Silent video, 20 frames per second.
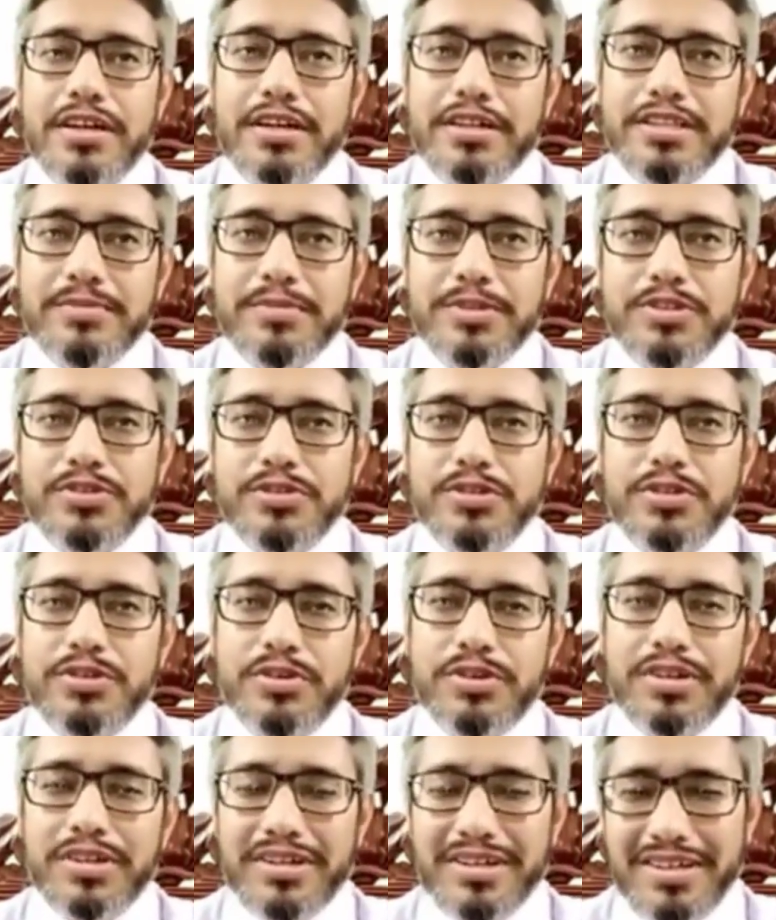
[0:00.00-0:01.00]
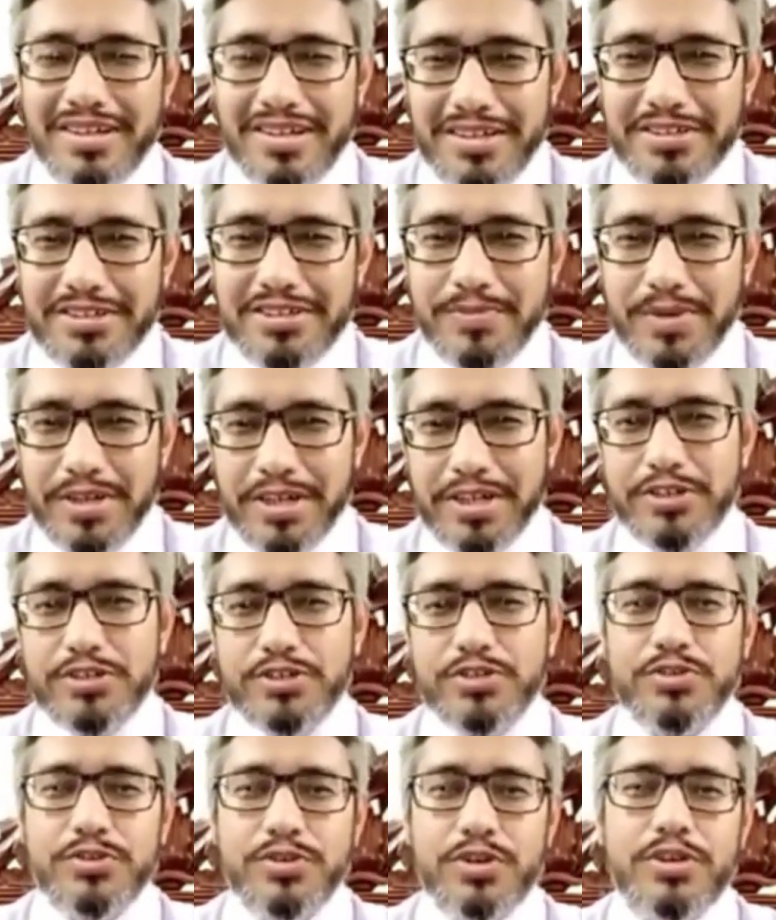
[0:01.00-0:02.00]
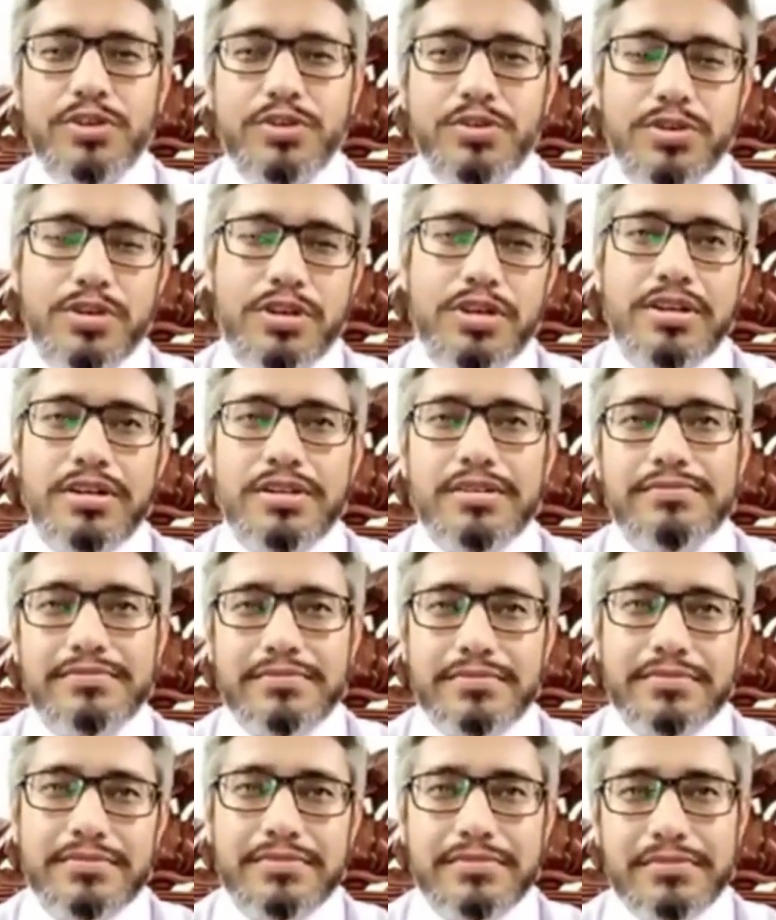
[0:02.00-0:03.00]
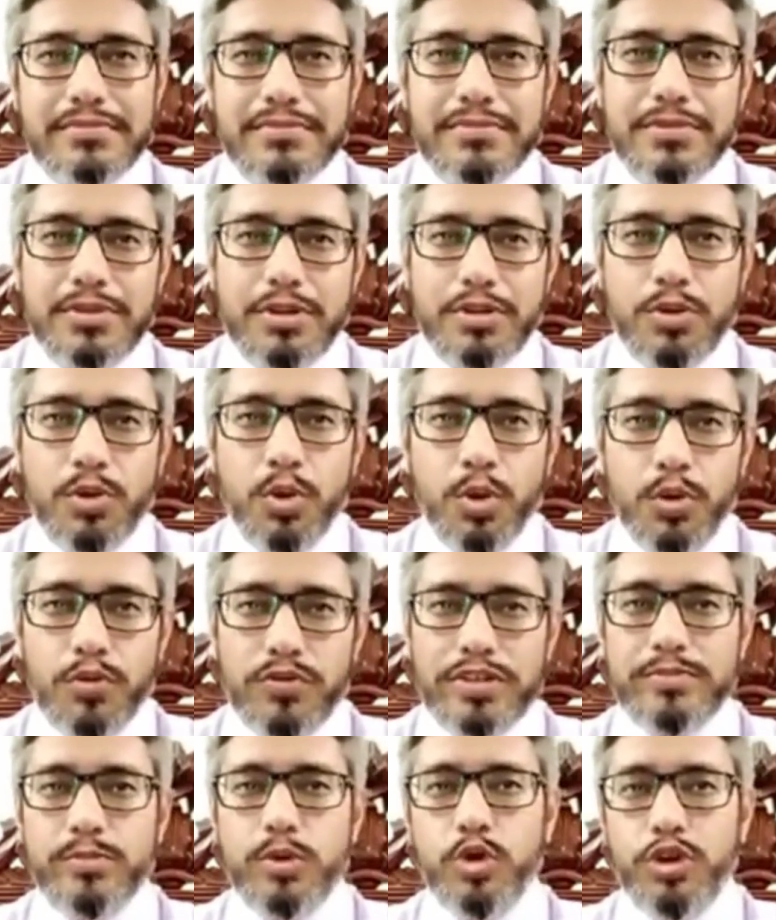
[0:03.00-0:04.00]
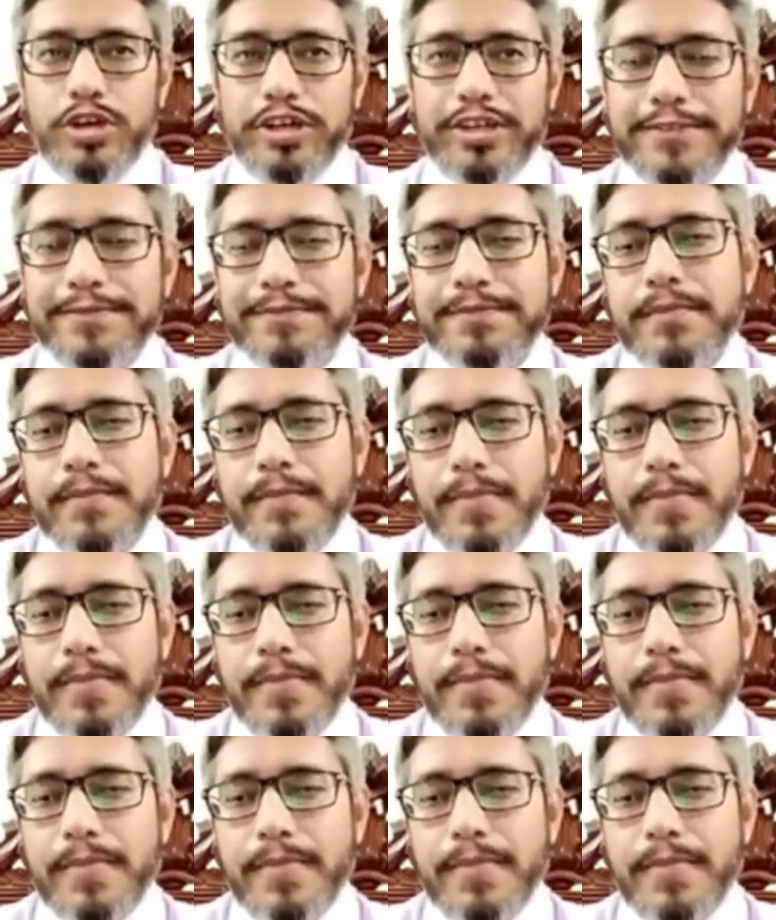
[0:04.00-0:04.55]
A resume should look nice, but it should not go overboard.